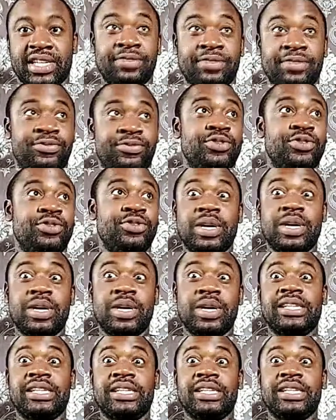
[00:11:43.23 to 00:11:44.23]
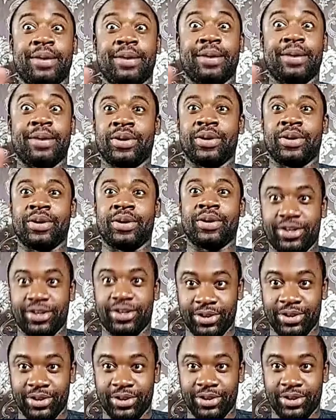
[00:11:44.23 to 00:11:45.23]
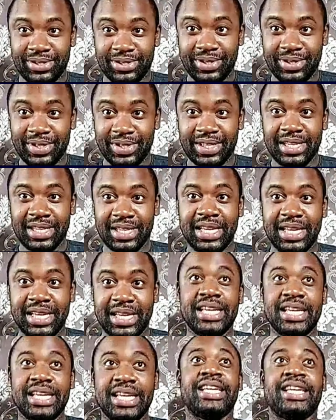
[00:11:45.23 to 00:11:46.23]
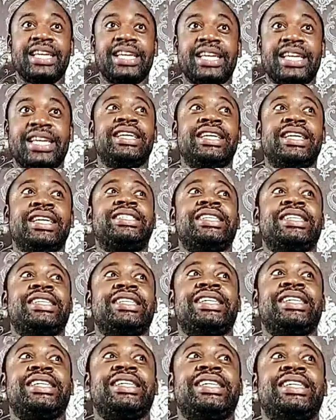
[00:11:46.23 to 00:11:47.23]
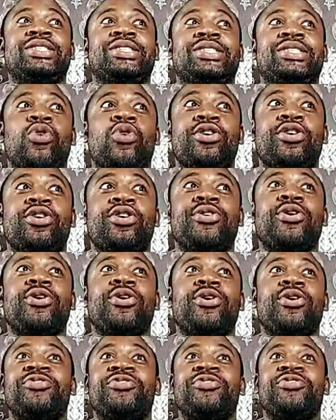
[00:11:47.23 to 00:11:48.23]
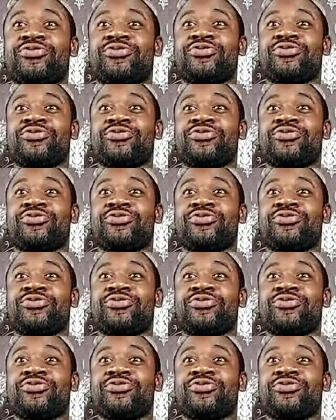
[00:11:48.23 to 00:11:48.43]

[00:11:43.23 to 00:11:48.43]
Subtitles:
And if you know anything about Lagos, it is one of the